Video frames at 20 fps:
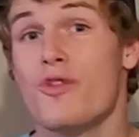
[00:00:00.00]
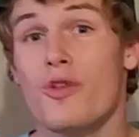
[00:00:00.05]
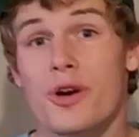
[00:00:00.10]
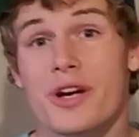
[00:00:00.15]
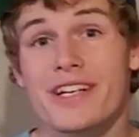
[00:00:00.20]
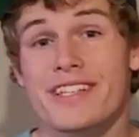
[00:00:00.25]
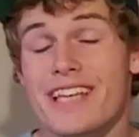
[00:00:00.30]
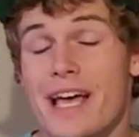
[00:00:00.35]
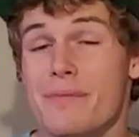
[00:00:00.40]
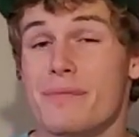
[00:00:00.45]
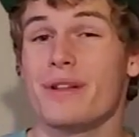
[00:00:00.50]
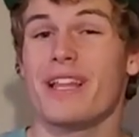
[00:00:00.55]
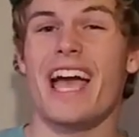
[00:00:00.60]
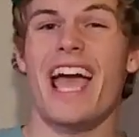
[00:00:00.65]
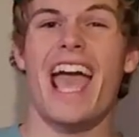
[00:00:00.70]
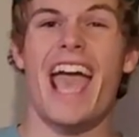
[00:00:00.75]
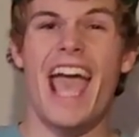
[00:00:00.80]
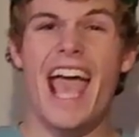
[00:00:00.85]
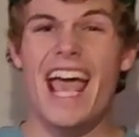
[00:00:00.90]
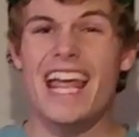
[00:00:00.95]
For example,
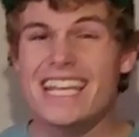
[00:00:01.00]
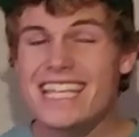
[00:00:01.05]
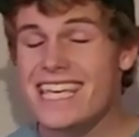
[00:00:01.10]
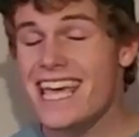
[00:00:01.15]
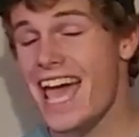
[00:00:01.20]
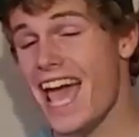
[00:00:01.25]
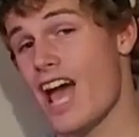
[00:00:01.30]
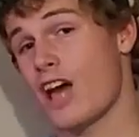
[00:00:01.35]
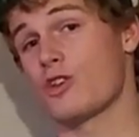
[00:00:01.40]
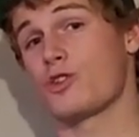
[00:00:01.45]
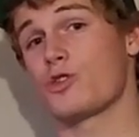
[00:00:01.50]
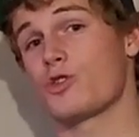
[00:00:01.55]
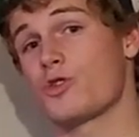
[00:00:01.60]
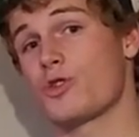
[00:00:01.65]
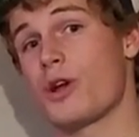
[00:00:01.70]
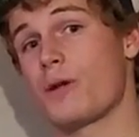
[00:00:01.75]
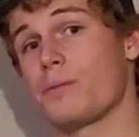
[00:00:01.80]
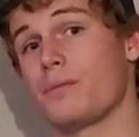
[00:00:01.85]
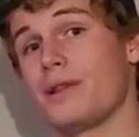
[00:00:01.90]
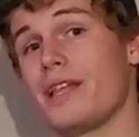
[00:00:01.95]
any
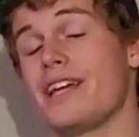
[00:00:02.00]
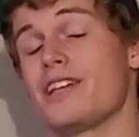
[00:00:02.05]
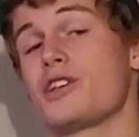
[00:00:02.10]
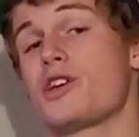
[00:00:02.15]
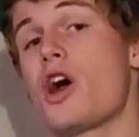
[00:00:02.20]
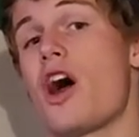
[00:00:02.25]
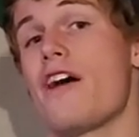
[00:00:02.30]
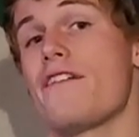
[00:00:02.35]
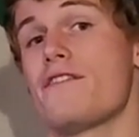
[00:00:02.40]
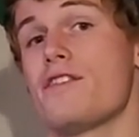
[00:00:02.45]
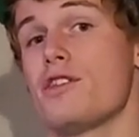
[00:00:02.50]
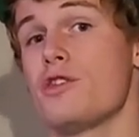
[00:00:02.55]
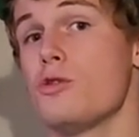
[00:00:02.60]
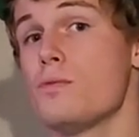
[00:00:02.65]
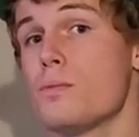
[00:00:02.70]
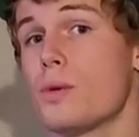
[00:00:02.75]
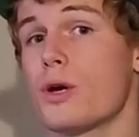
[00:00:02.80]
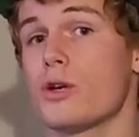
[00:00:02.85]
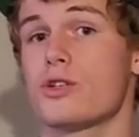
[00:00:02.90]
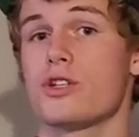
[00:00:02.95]
astronaut blend coffee you
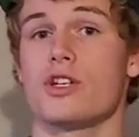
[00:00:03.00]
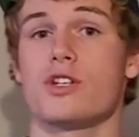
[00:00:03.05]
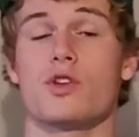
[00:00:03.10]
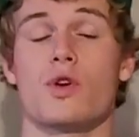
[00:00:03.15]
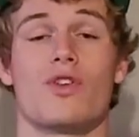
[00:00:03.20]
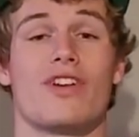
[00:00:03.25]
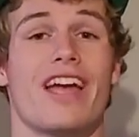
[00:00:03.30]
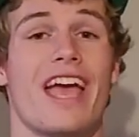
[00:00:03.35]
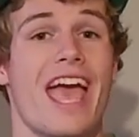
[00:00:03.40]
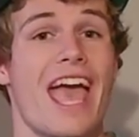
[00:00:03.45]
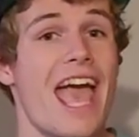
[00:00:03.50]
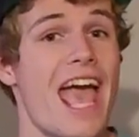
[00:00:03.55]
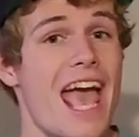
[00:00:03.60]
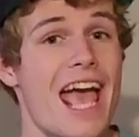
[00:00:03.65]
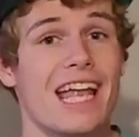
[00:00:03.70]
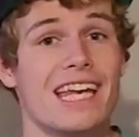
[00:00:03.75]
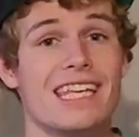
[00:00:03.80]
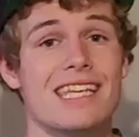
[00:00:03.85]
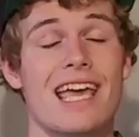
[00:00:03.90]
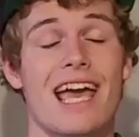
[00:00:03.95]
purchase or
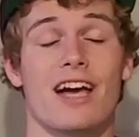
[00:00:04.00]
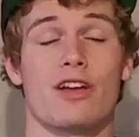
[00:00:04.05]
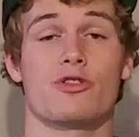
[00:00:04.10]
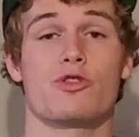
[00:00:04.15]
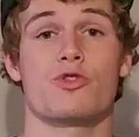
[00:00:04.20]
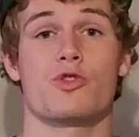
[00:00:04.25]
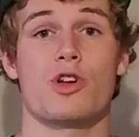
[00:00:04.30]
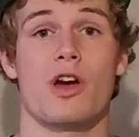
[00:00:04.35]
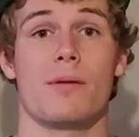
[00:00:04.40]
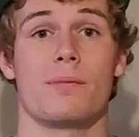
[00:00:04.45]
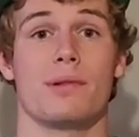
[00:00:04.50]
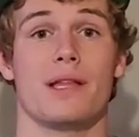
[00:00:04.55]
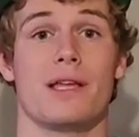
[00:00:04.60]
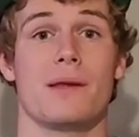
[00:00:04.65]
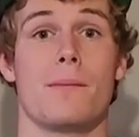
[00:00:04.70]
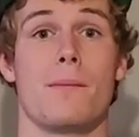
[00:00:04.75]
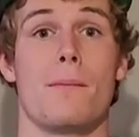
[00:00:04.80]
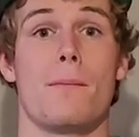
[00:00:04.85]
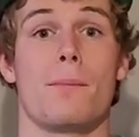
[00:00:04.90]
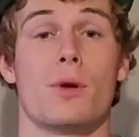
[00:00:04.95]
any astronaut
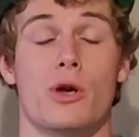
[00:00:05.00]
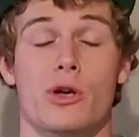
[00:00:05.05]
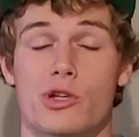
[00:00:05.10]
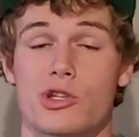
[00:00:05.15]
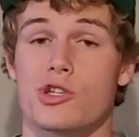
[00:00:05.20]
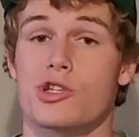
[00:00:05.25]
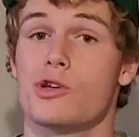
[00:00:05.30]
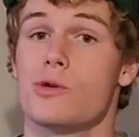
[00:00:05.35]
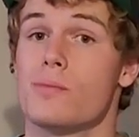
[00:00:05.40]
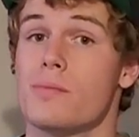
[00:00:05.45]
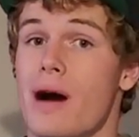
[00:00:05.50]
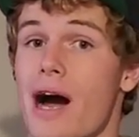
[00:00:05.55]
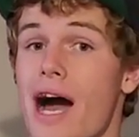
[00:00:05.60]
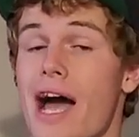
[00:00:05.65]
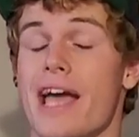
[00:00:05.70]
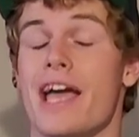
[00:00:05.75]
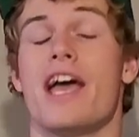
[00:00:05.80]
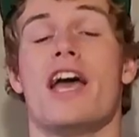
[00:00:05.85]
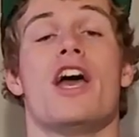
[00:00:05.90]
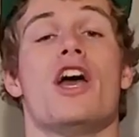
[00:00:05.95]
blend merch you
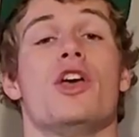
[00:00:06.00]
buy,